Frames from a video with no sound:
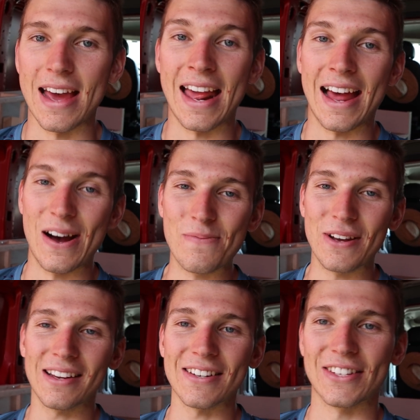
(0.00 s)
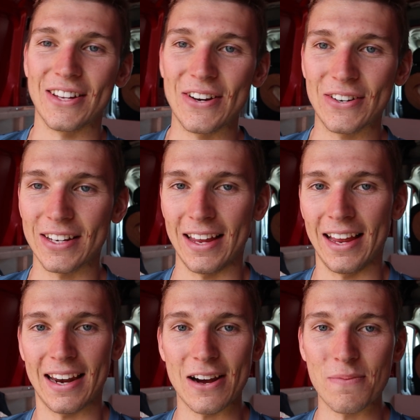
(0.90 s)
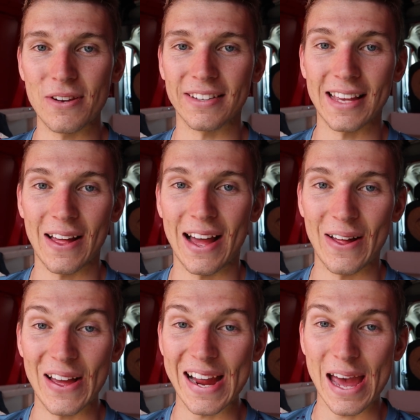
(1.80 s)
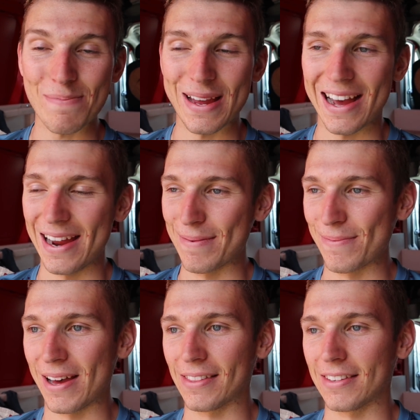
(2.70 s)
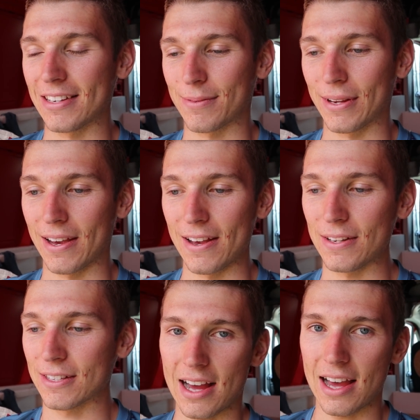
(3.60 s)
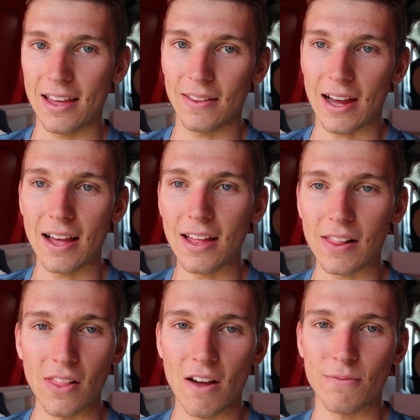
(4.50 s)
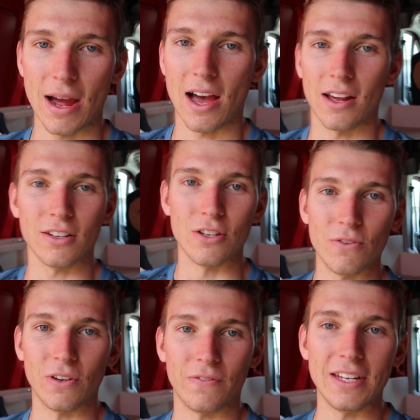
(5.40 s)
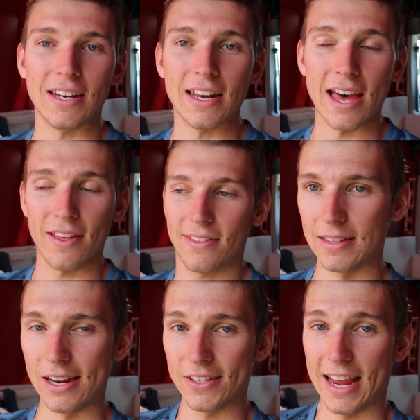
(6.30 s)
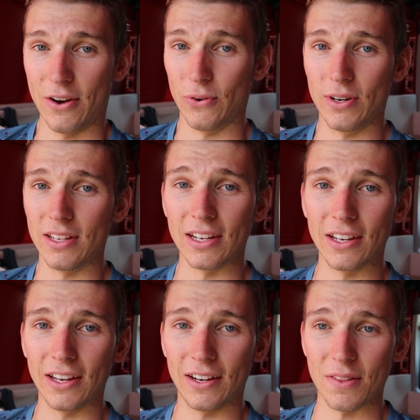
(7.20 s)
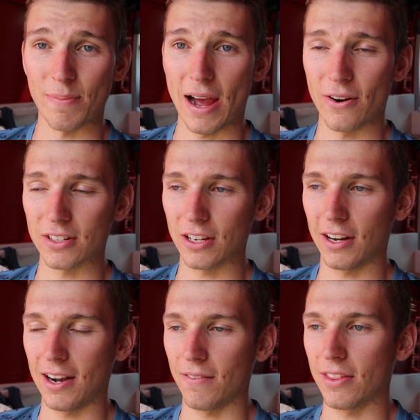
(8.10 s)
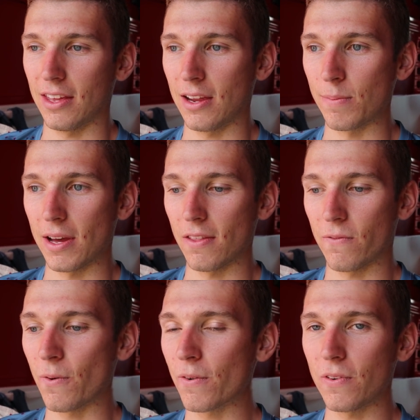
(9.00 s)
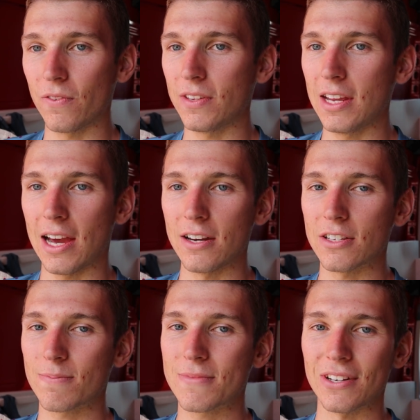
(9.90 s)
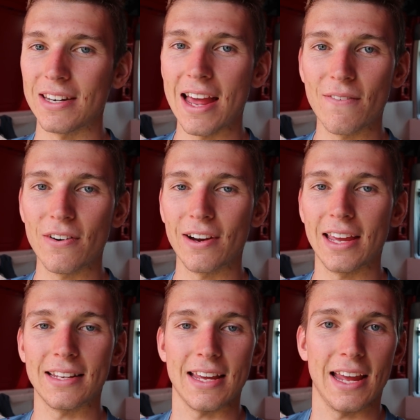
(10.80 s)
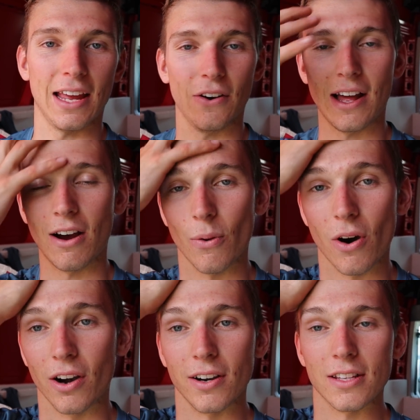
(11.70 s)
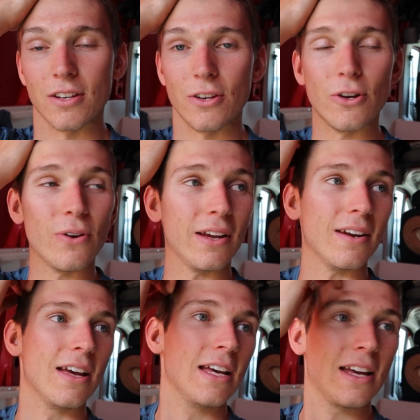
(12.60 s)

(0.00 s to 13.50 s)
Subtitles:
man, I hope you guys are stoked, and I hope you can tell how like happy I am about this, because I like loved my Honda 250 to death. They just handle really good, and the power's good and everything, but the 450 I just could never get to handle how I wanted it to, and